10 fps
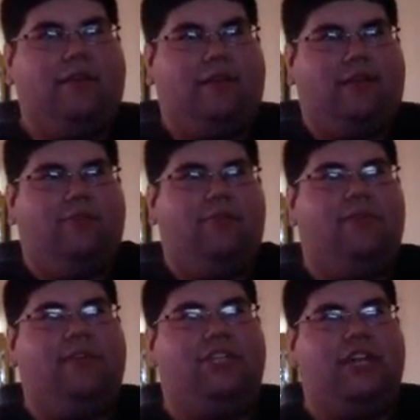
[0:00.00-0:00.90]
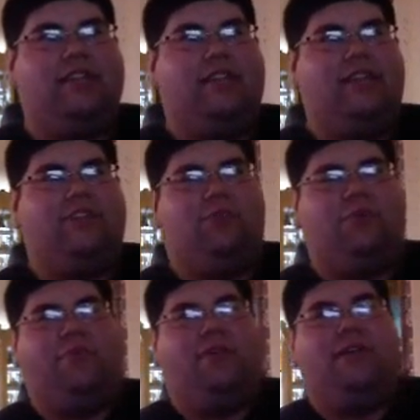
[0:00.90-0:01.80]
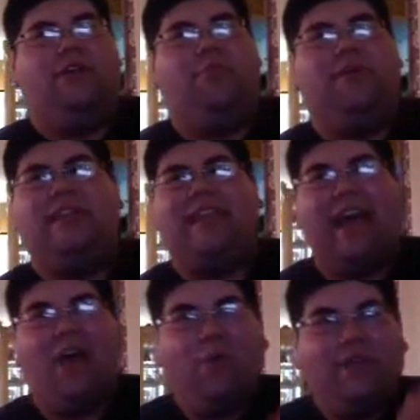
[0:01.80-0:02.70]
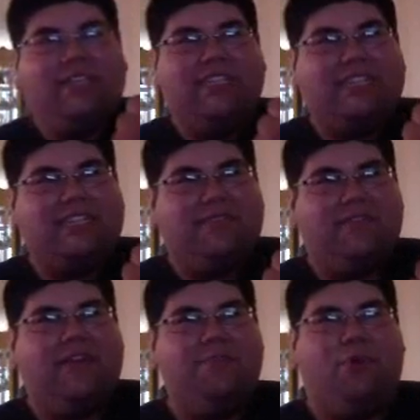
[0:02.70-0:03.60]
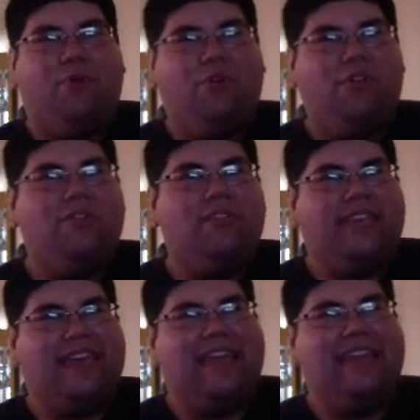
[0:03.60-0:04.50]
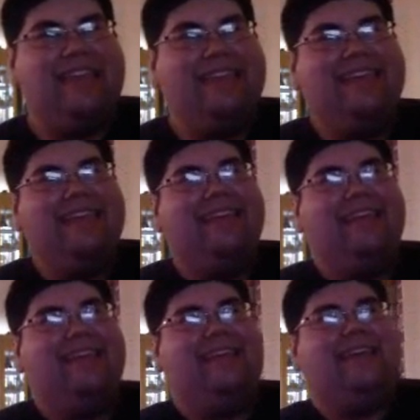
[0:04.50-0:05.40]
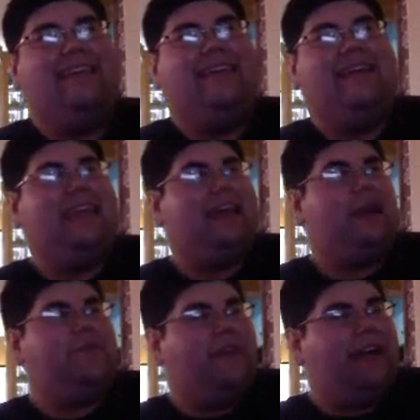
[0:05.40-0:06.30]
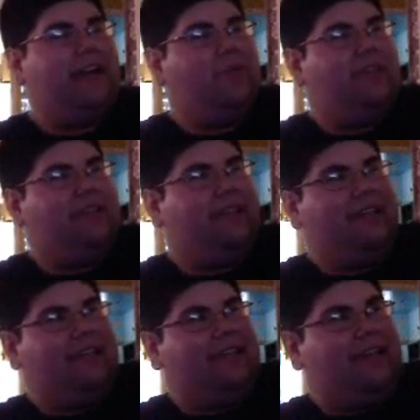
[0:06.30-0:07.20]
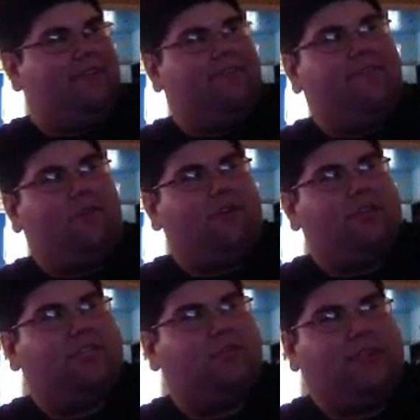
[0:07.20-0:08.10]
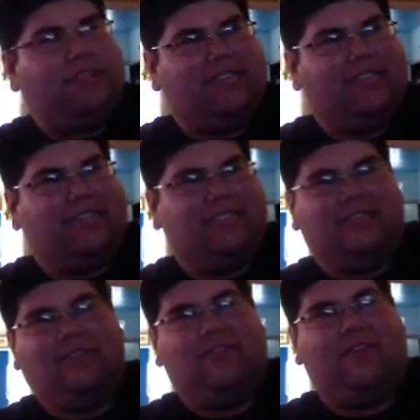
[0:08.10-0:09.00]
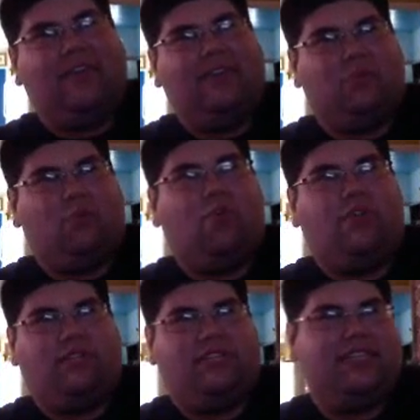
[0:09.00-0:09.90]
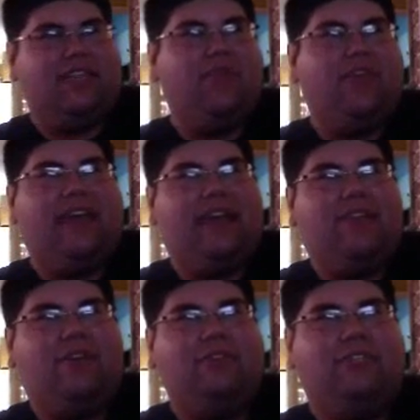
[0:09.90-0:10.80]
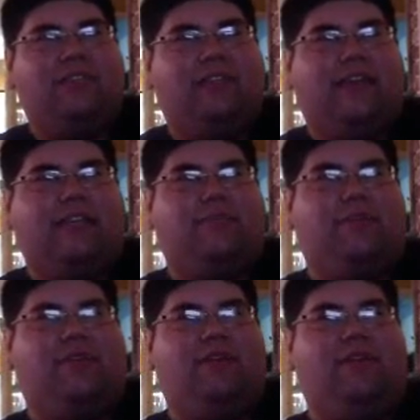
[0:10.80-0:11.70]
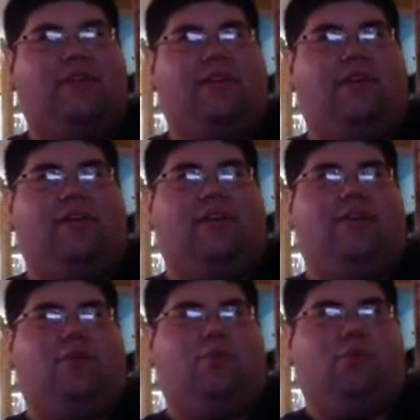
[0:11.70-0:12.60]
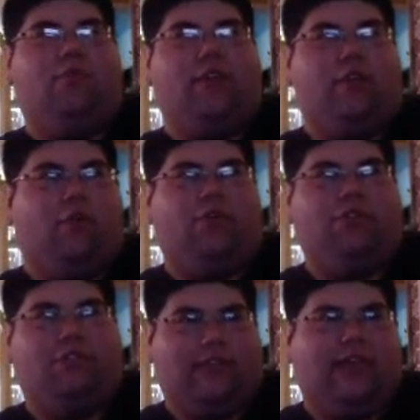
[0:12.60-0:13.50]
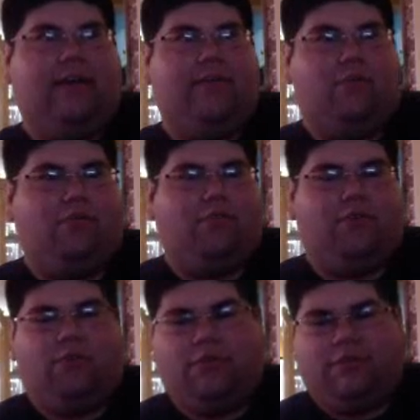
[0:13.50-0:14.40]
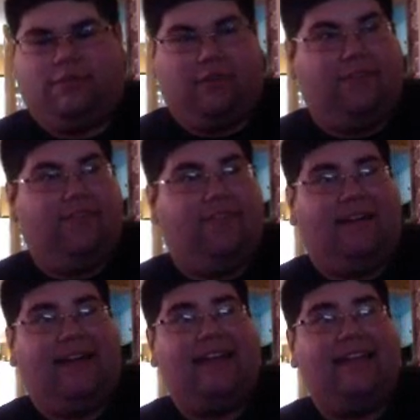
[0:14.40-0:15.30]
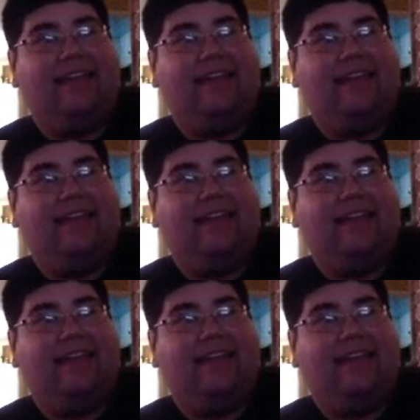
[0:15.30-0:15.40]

you know, injected into him. But now he just has the fucking bone claws again? Again, I'm fine with it, like, at first, when it's, like, his origin, because I know he had those in X-Men, in Wolverine Origin, the comic Wolverine Origin. Okay, fine.